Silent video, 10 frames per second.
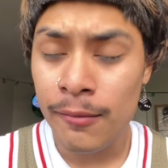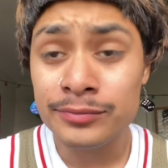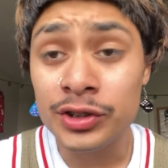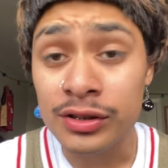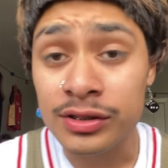
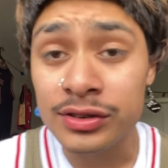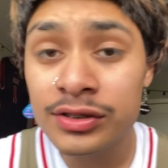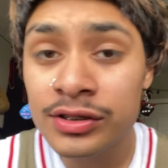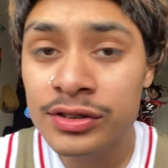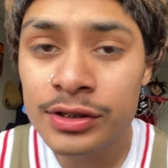the
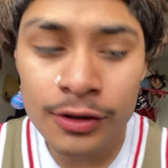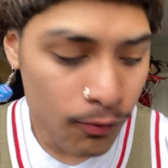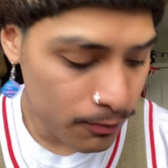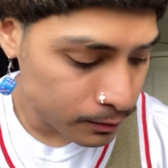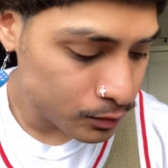consistency of
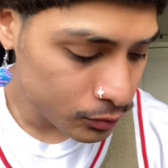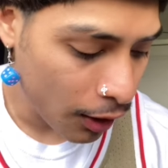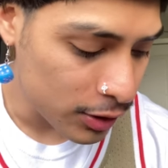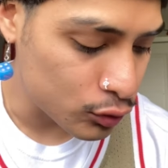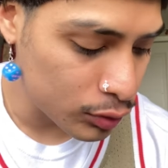them
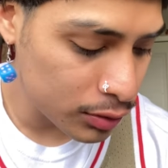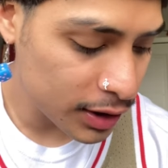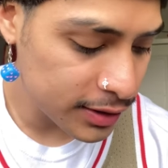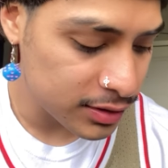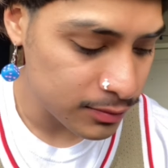is real
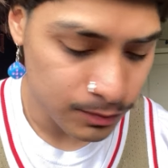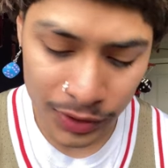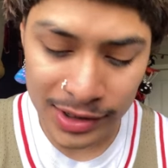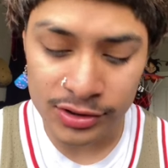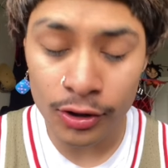nice.
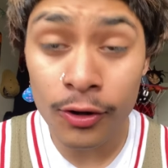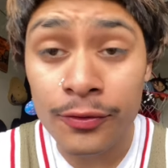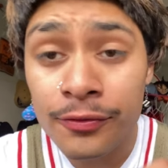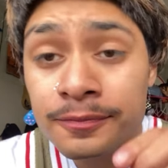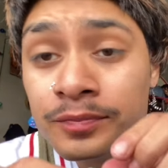They
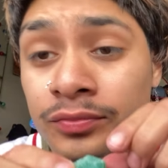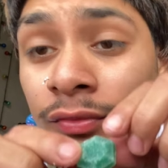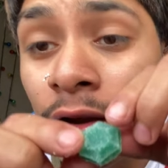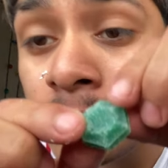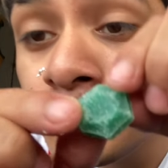soft.
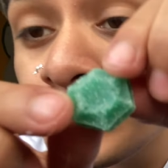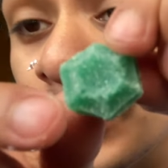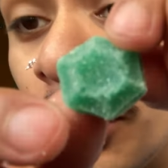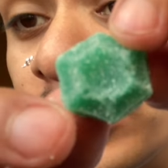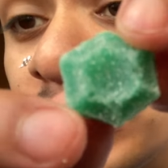
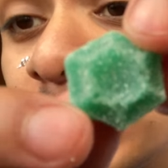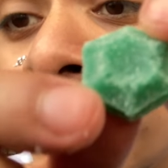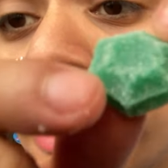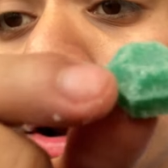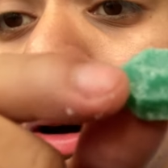Y'all want to see
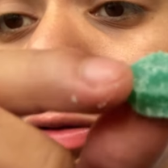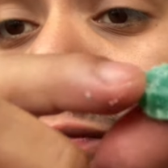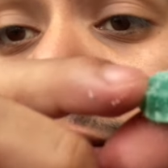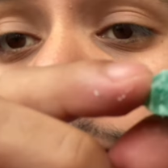that up close?